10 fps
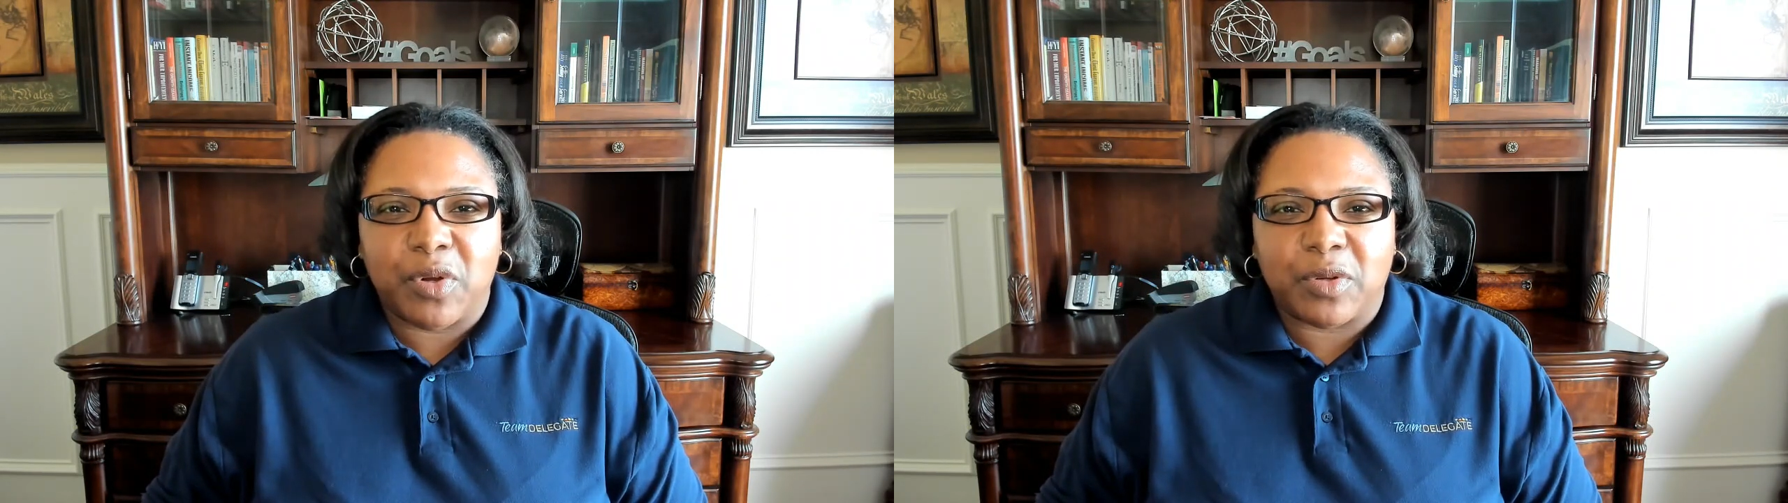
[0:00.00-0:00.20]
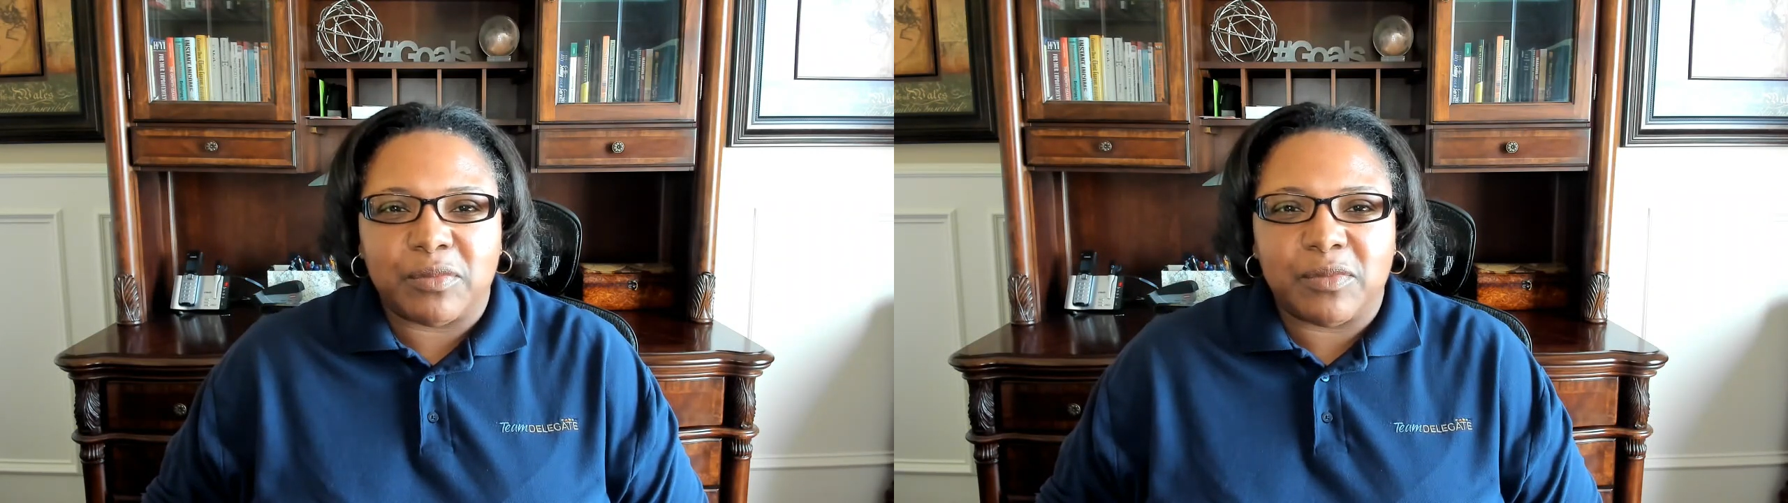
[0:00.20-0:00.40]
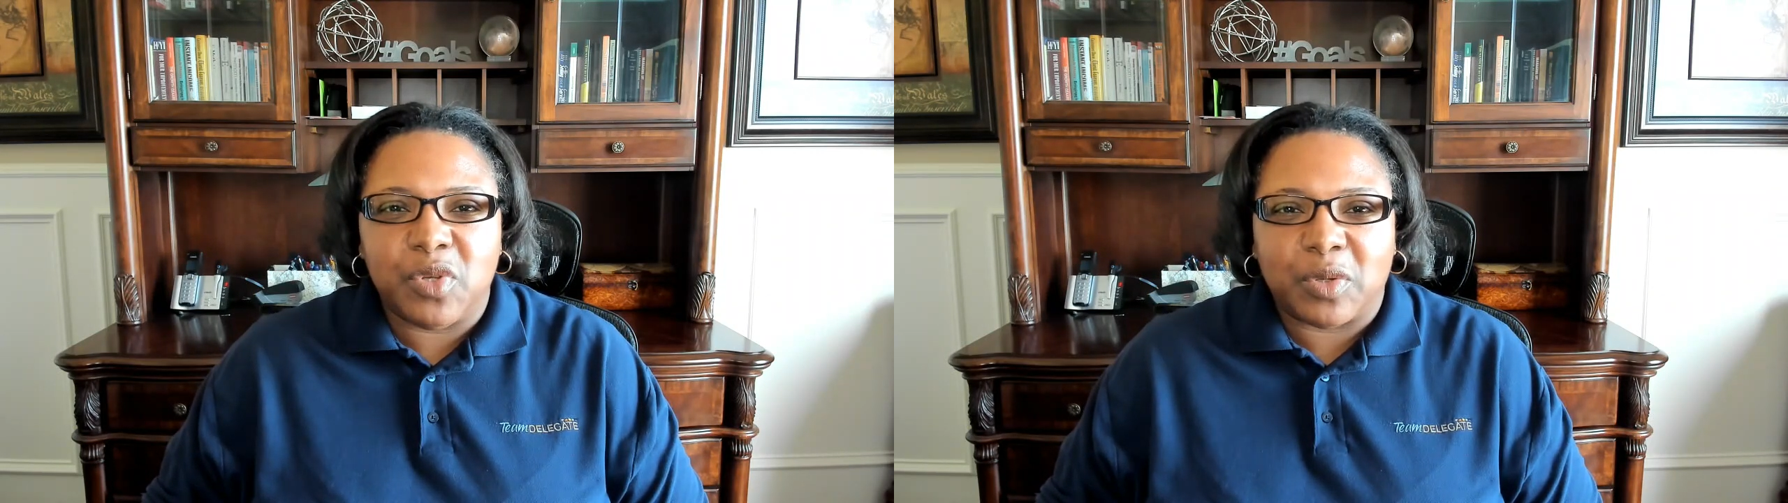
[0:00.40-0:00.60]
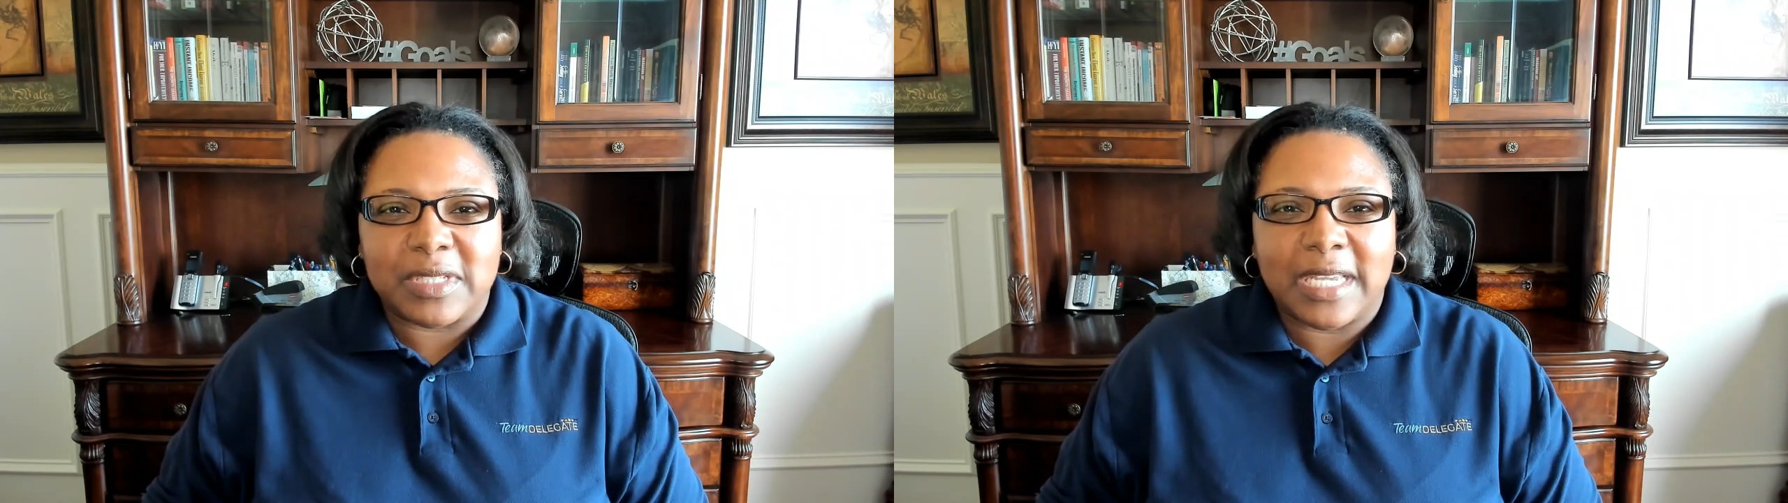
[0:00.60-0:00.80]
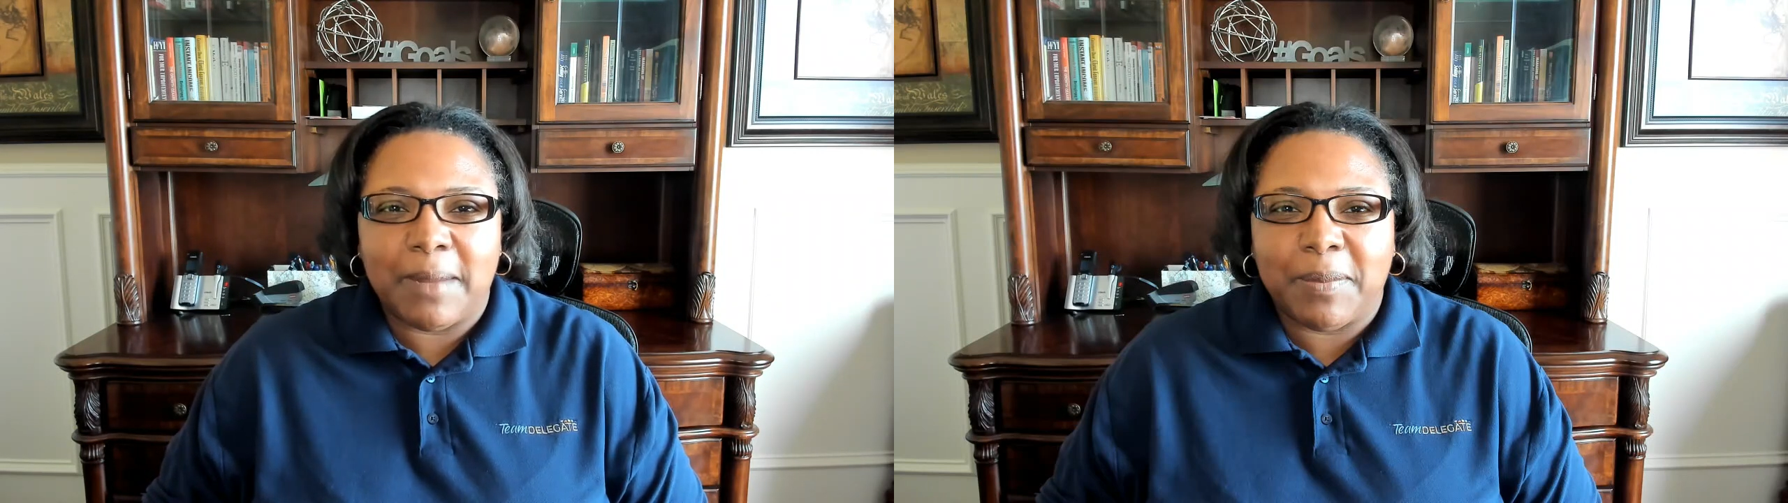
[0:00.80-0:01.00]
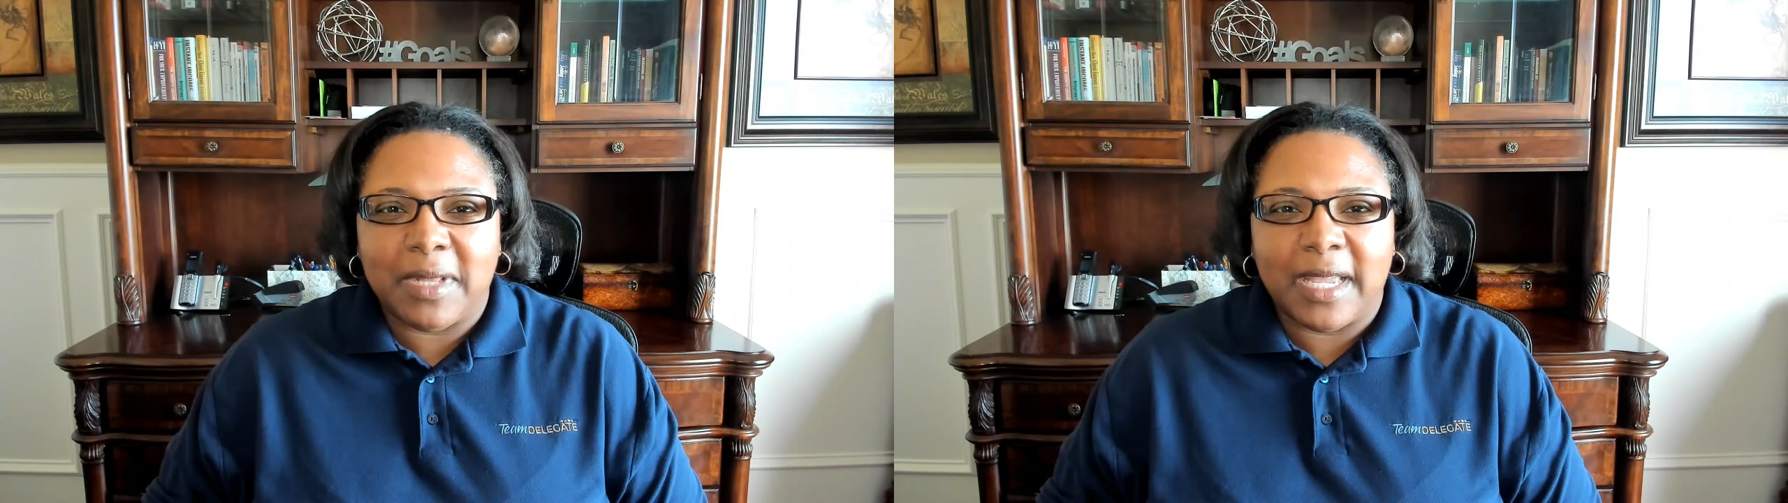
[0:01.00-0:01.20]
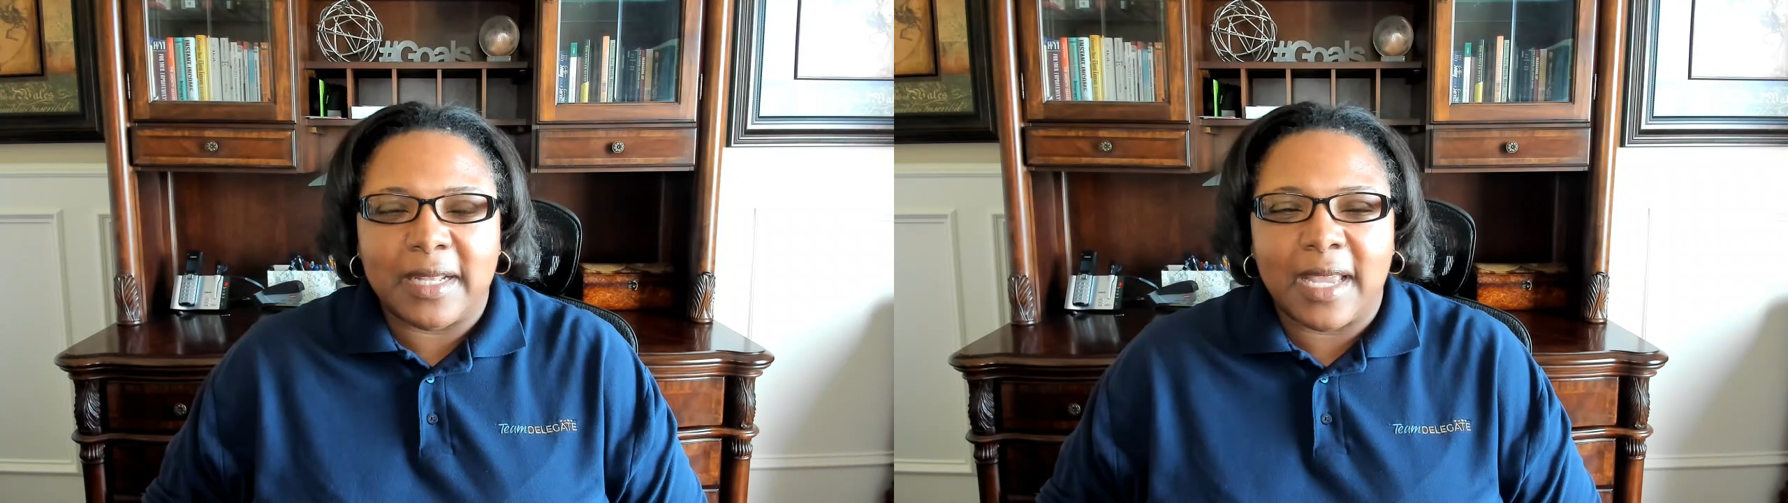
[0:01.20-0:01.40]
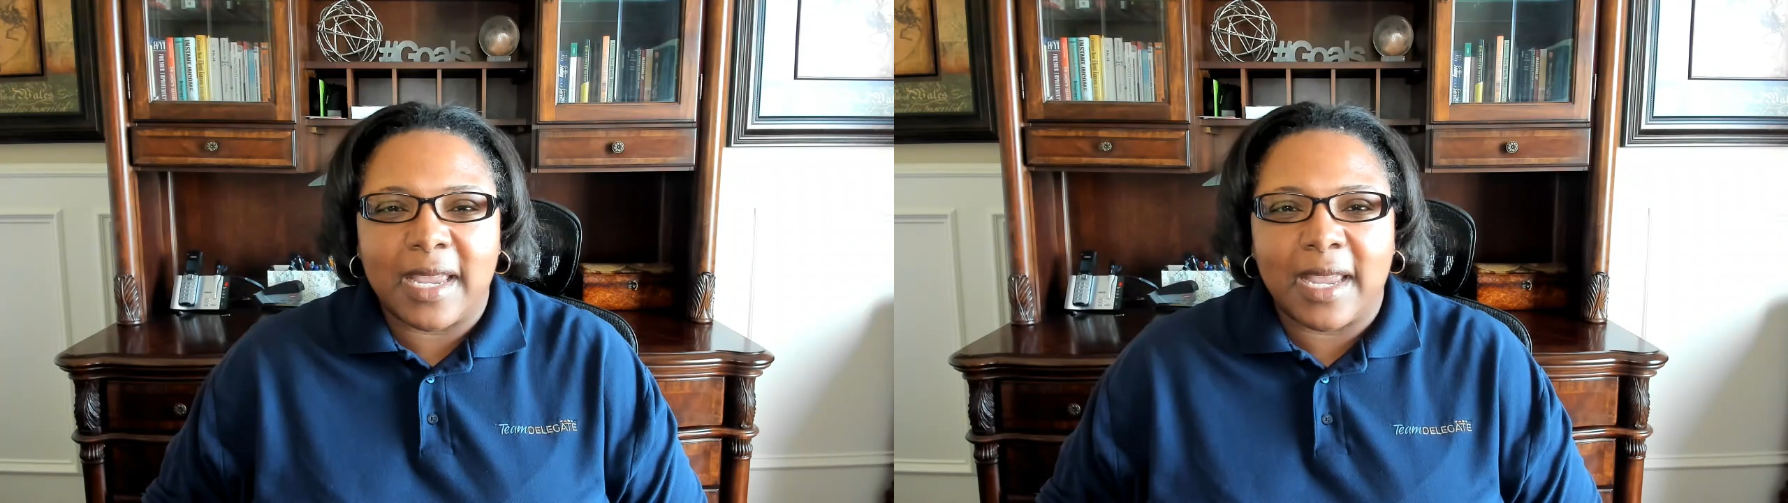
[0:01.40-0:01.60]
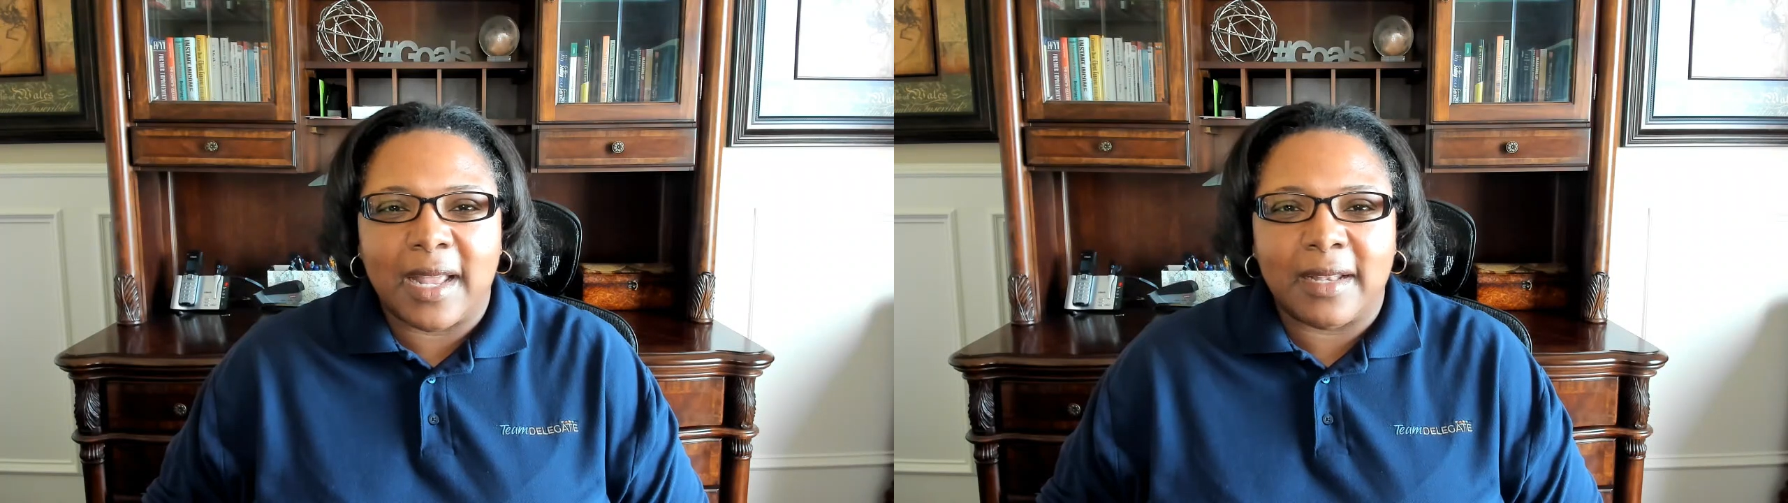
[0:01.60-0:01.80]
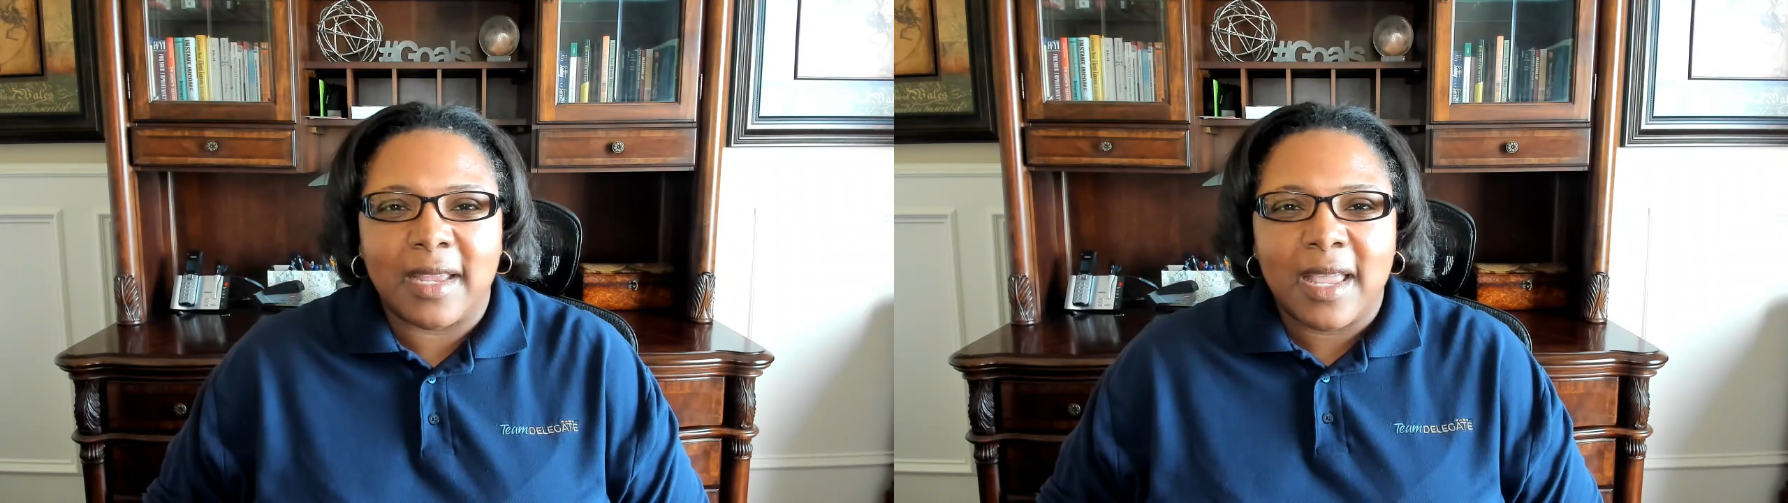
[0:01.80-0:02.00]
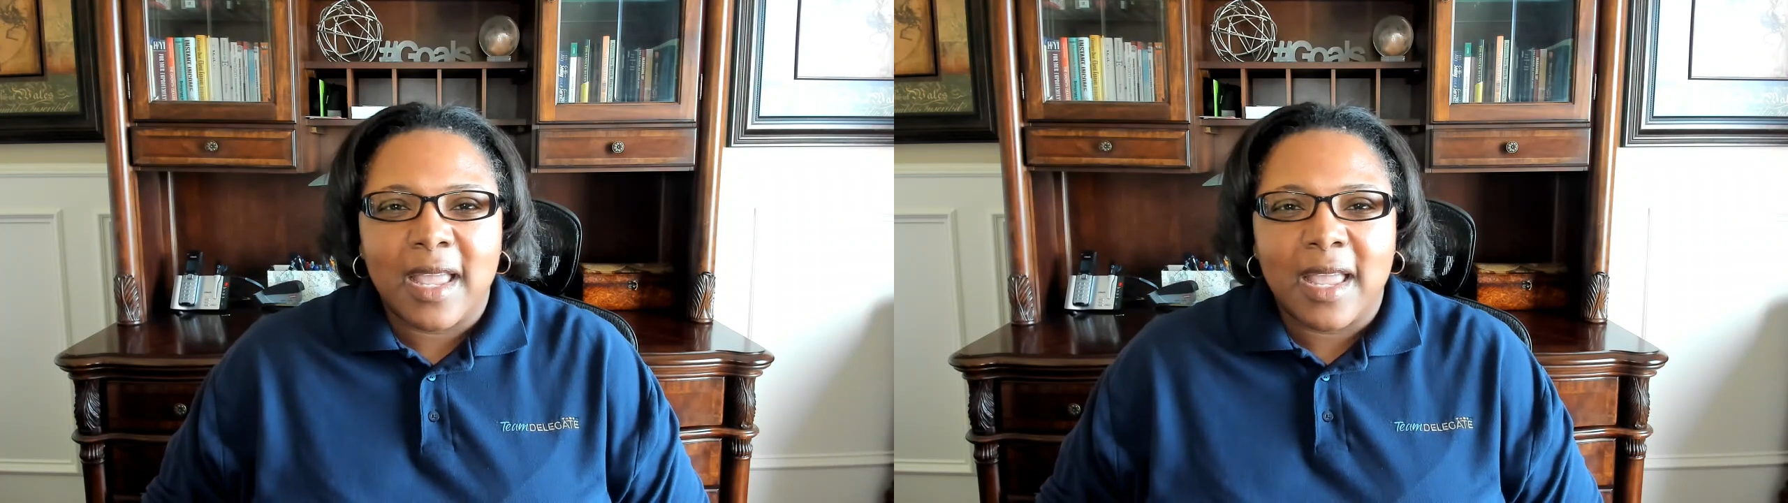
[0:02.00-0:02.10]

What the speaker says: your template, and